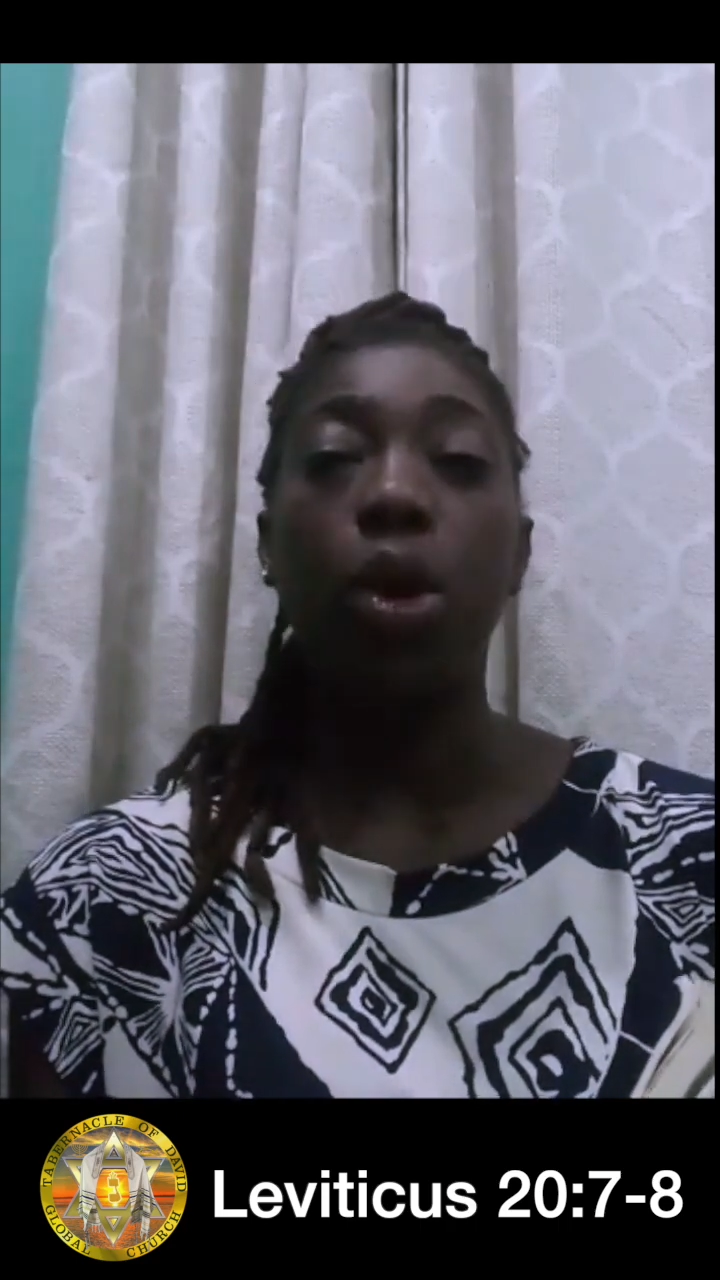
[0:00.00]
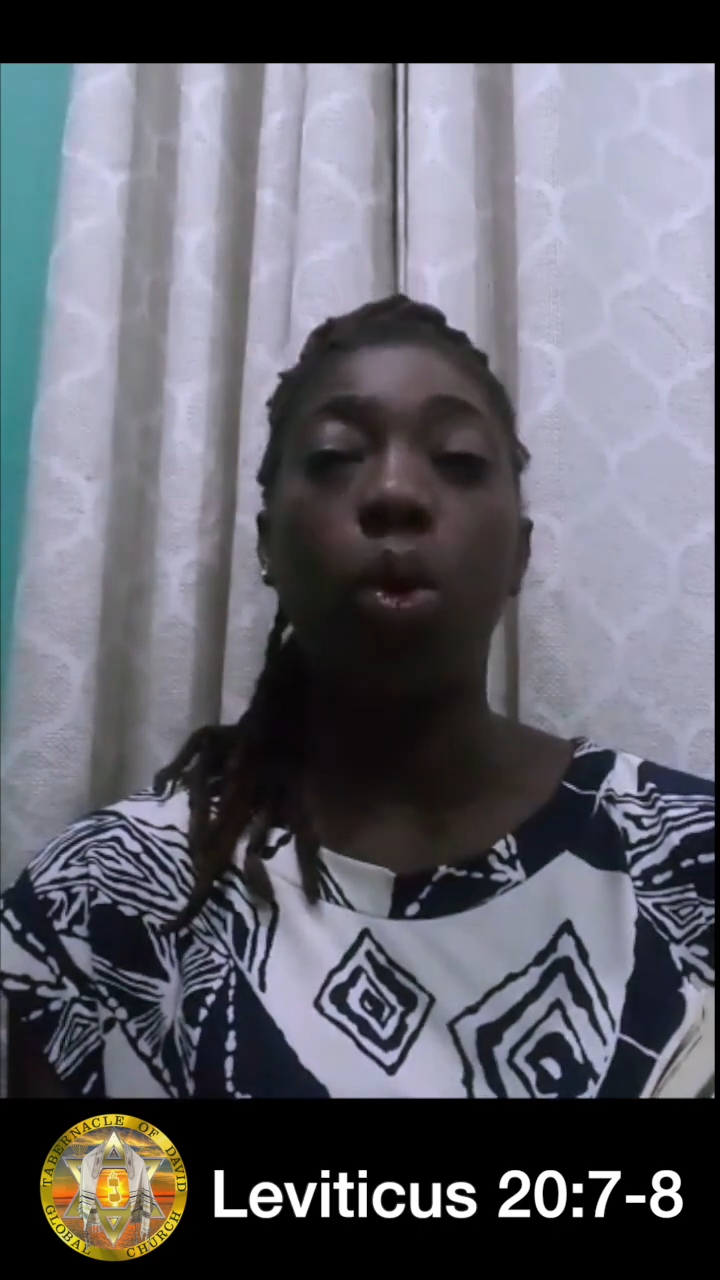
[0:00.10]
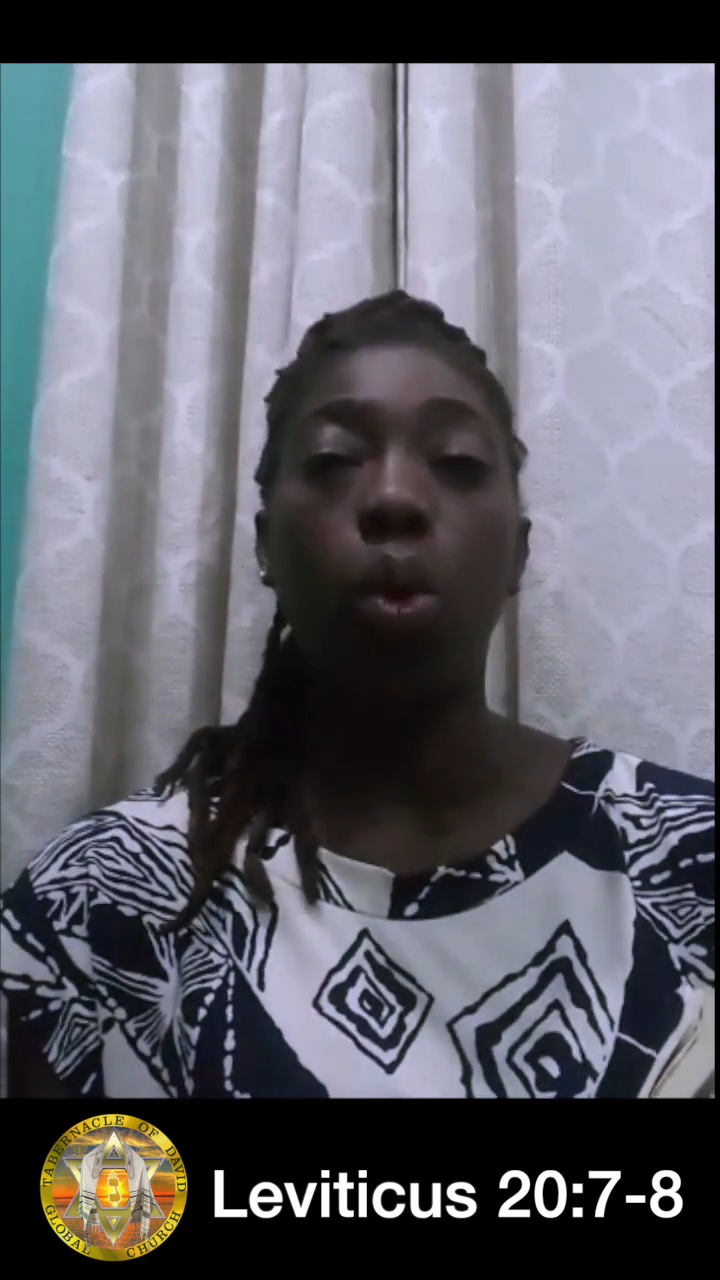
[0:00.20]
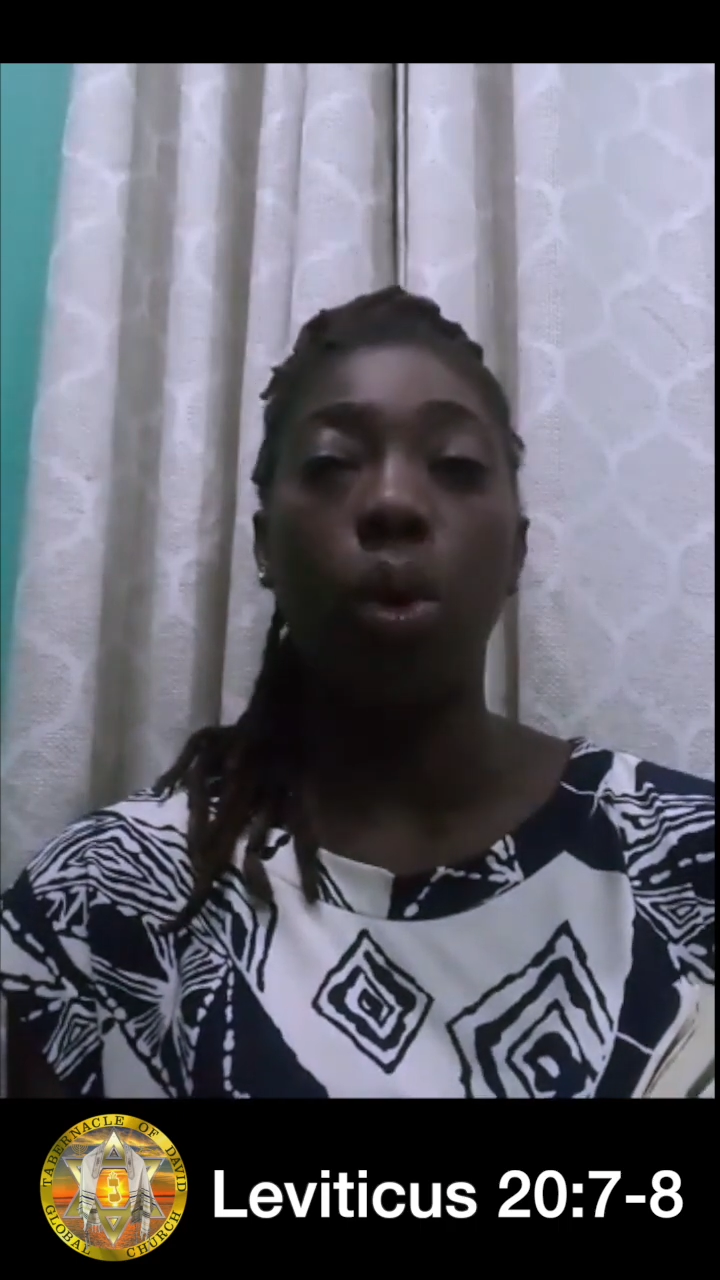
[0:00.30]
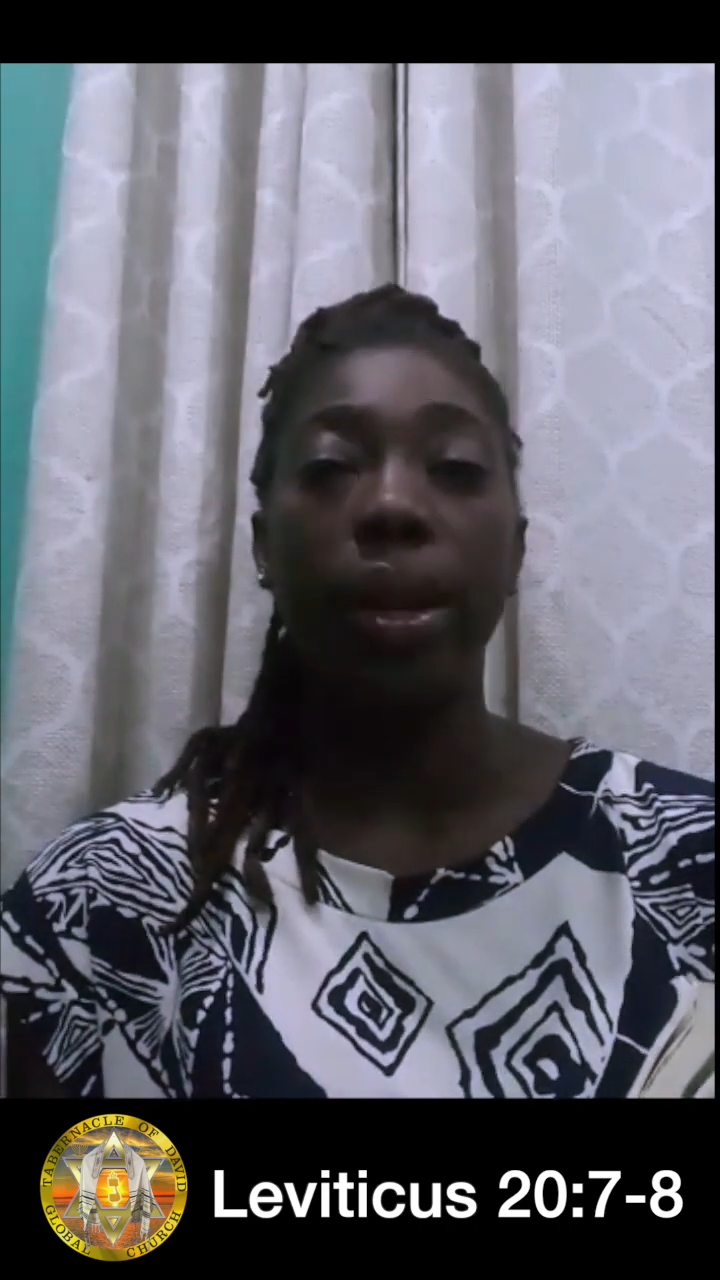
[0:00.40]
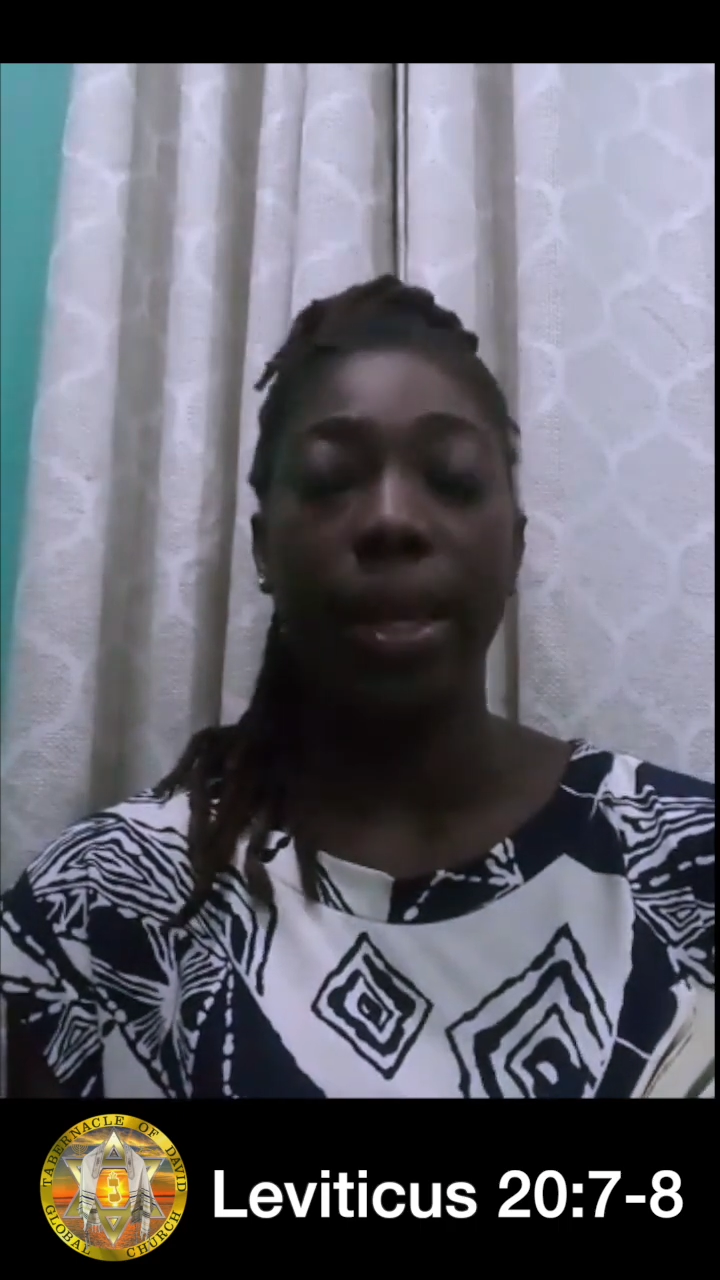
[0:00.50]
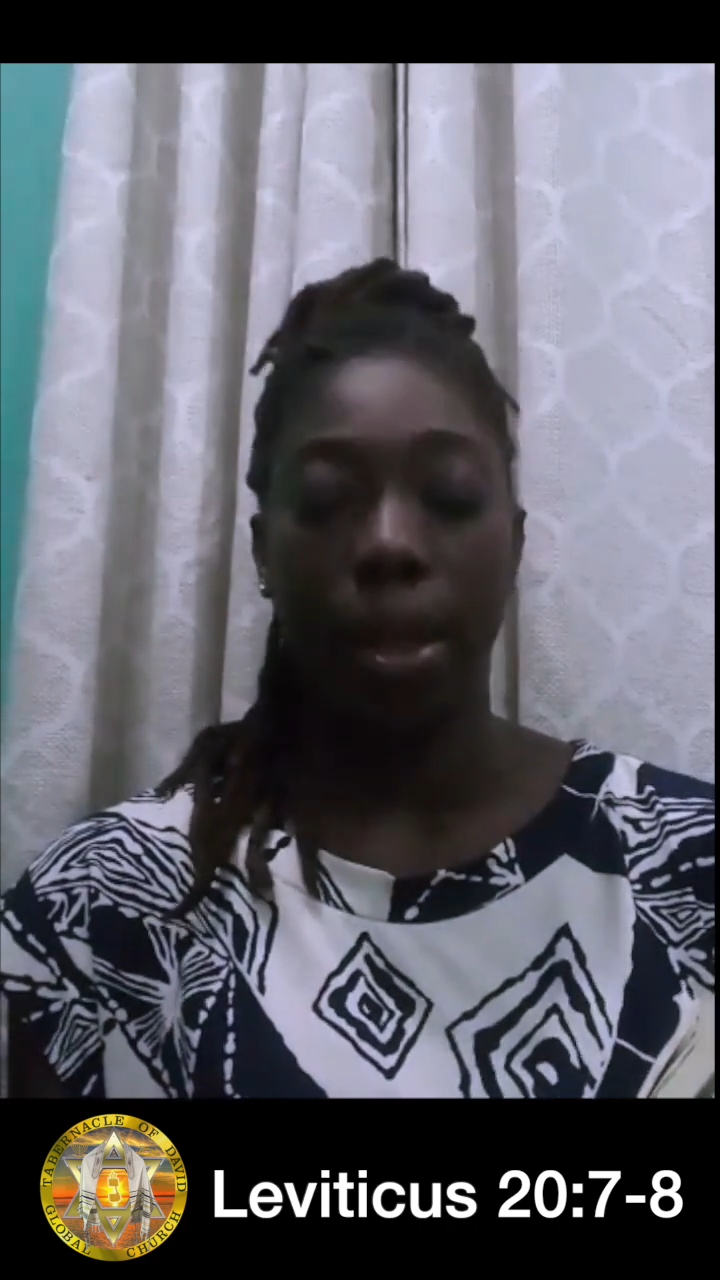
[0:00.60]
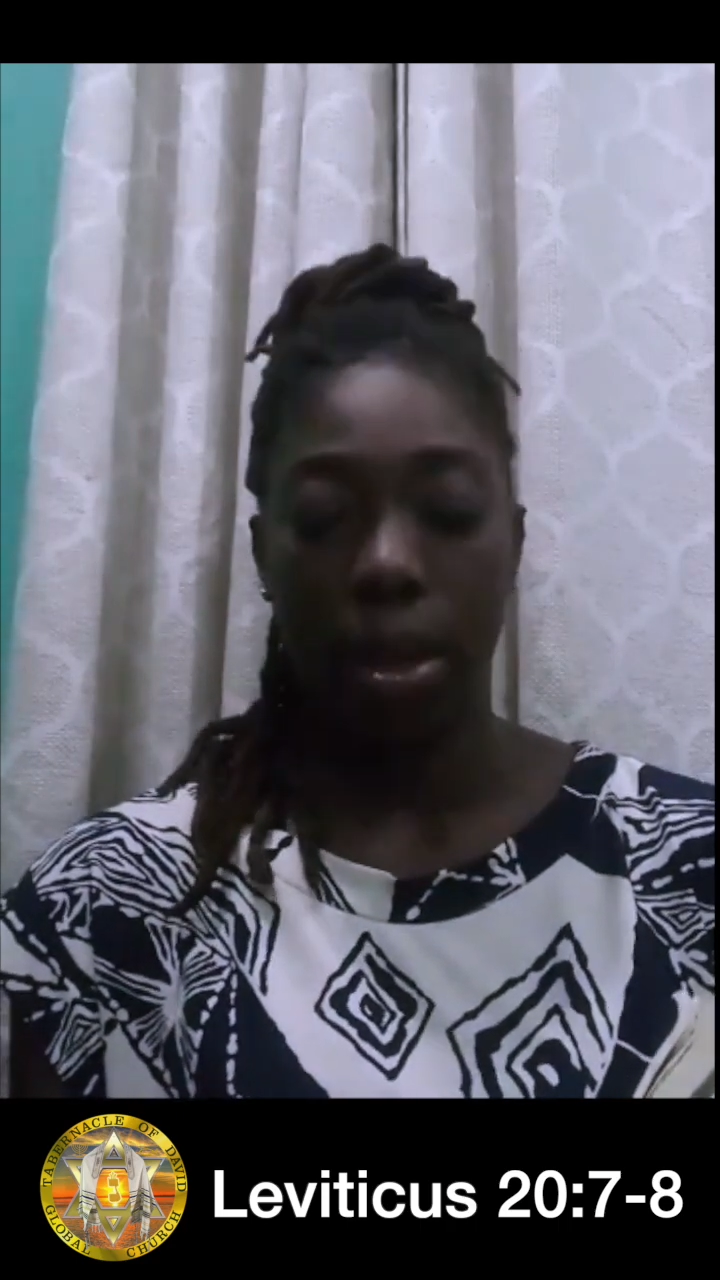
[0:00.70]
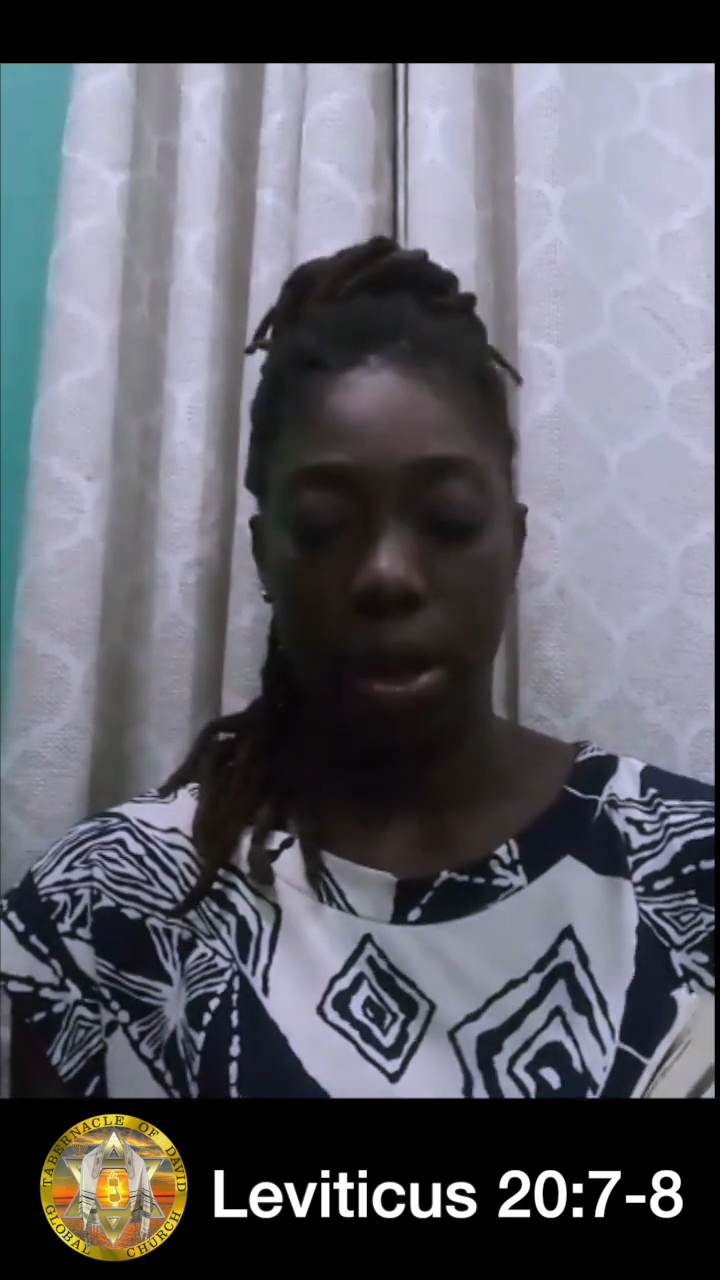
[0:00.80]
holy,